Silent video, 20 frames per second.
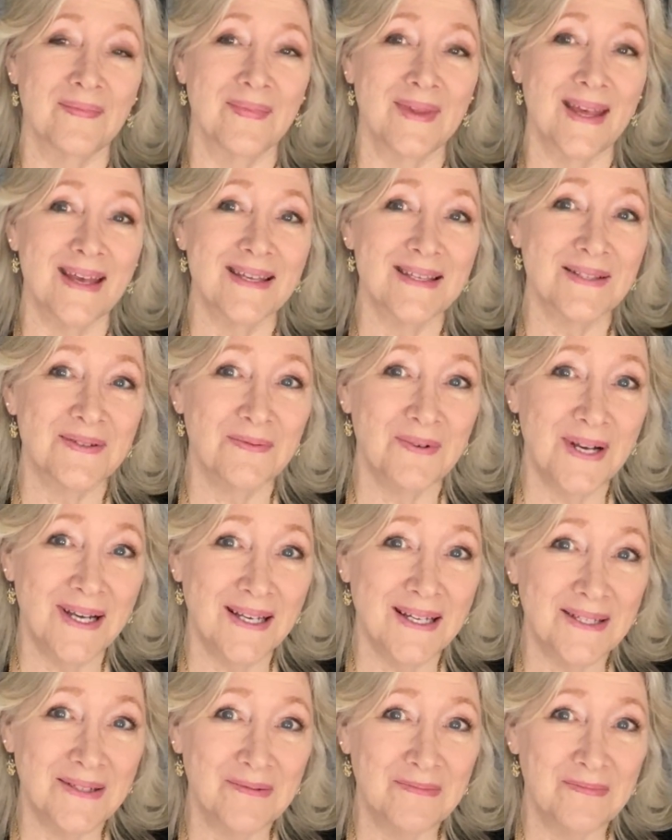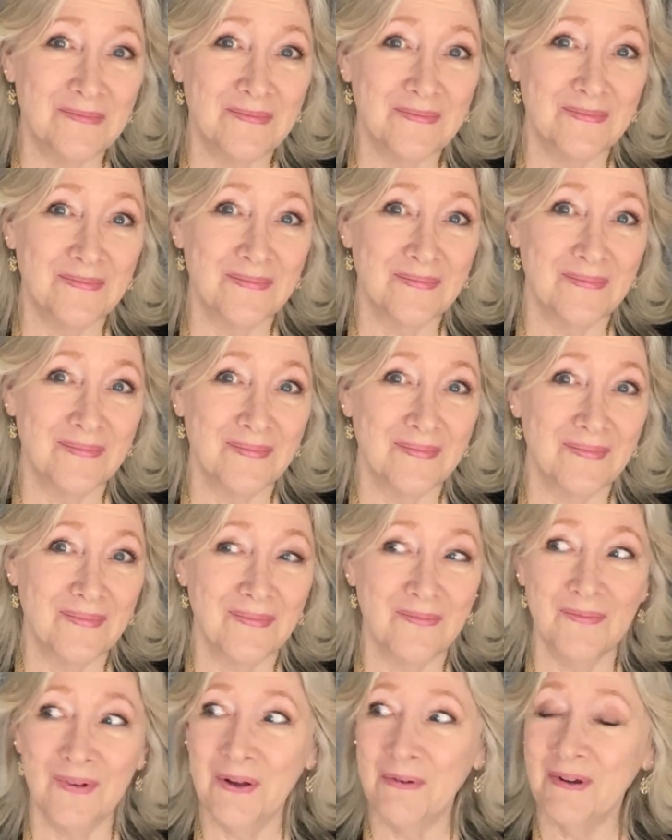guess what?
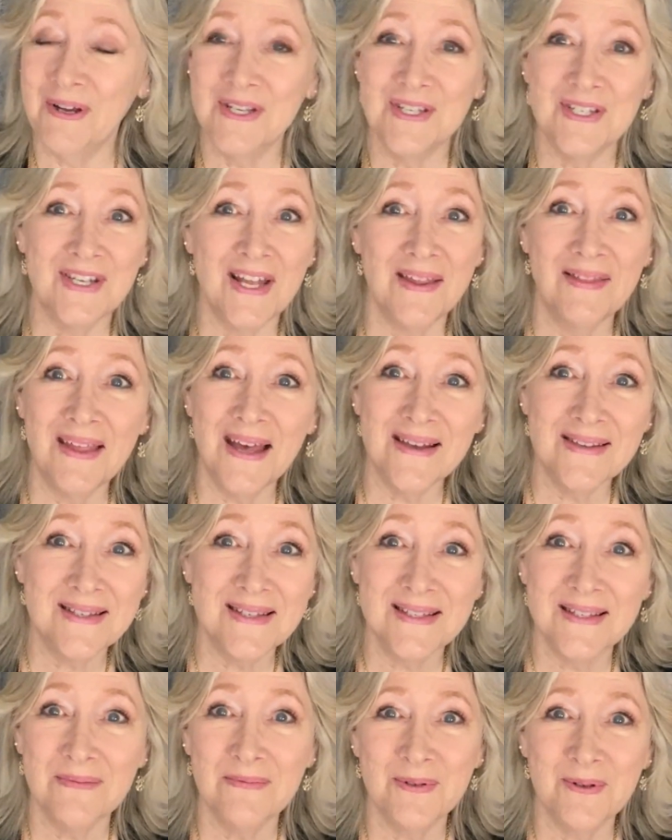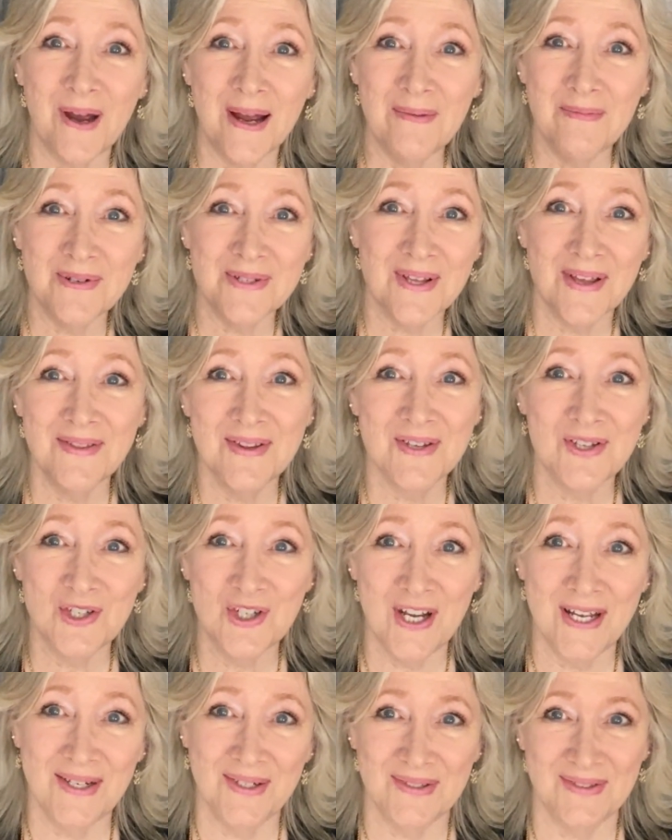We reached 10,000 subscribers on this
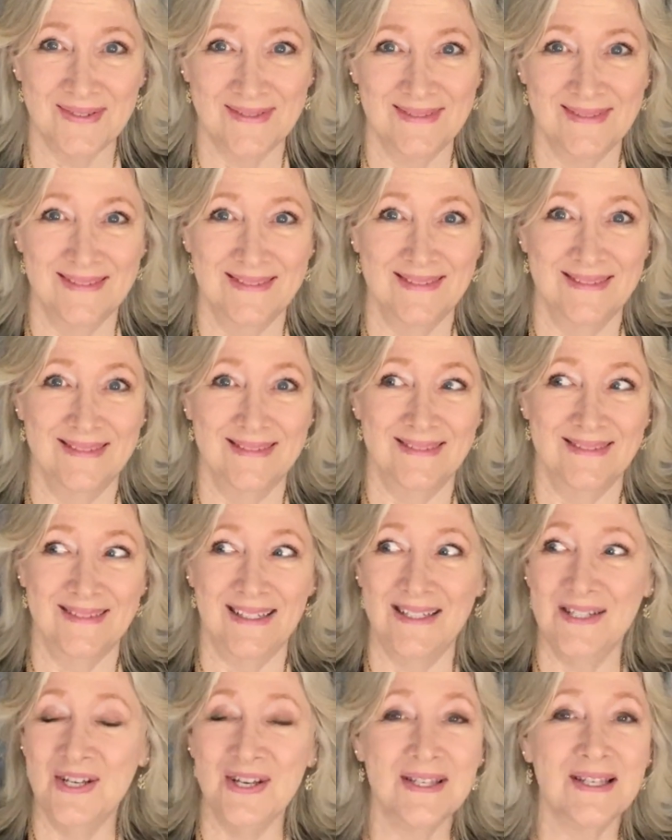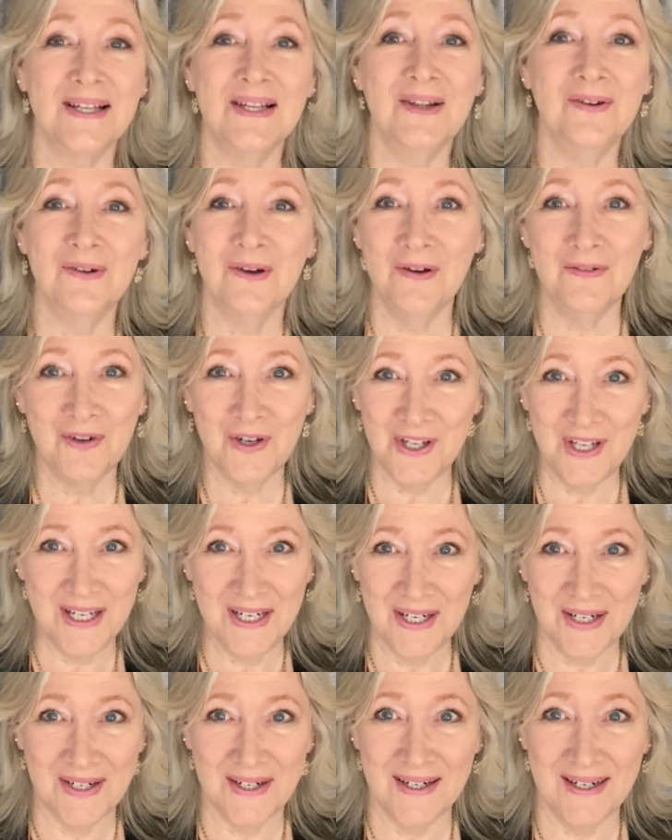channel in just a little over a
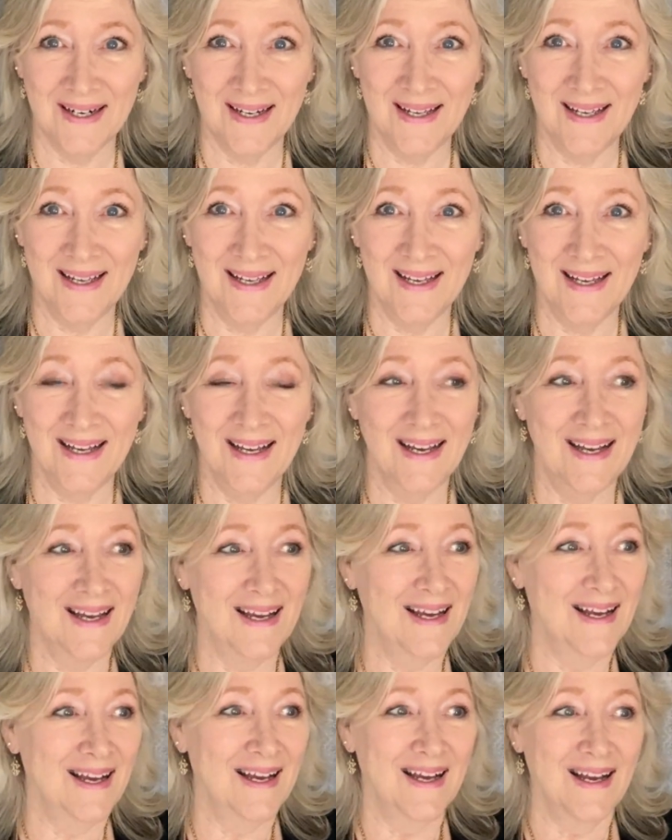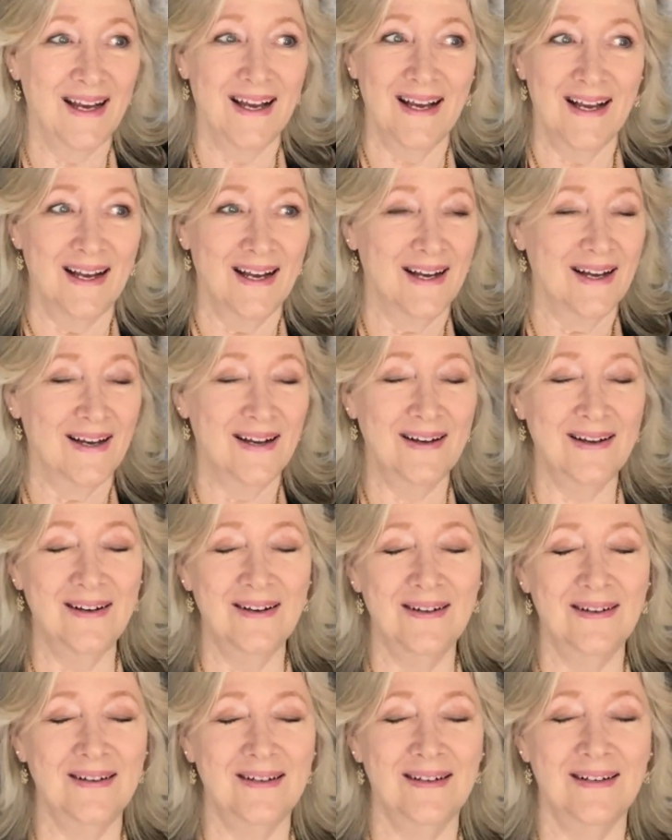year.
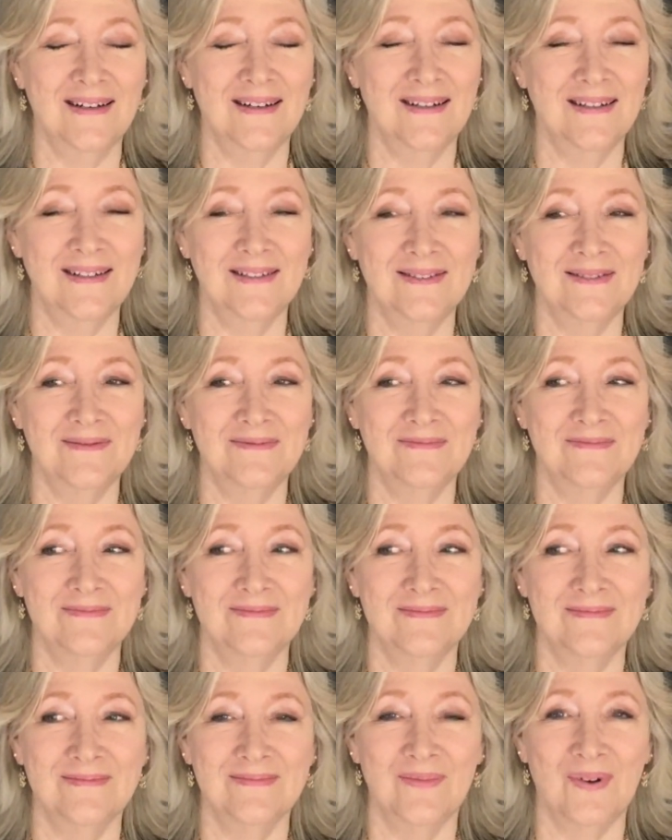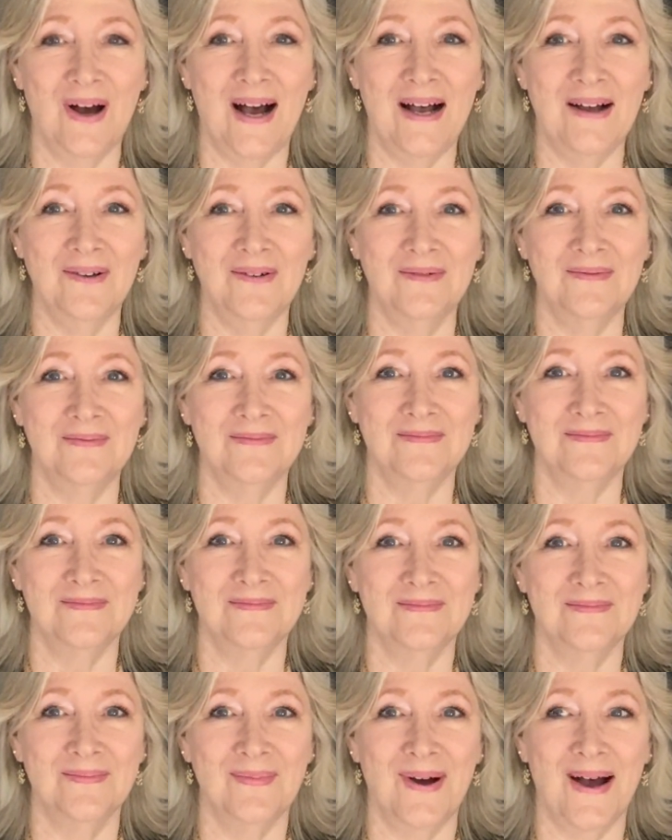Wow.
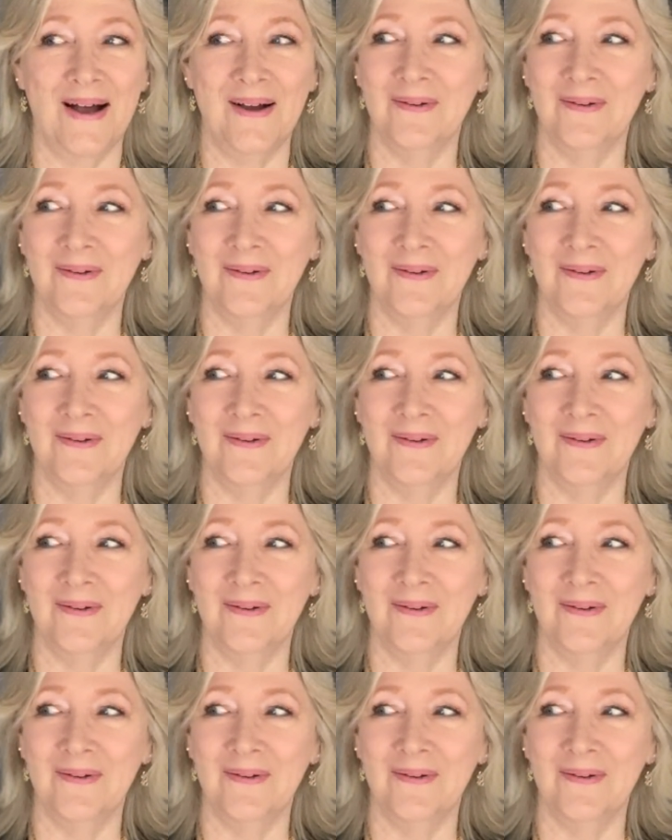Wow.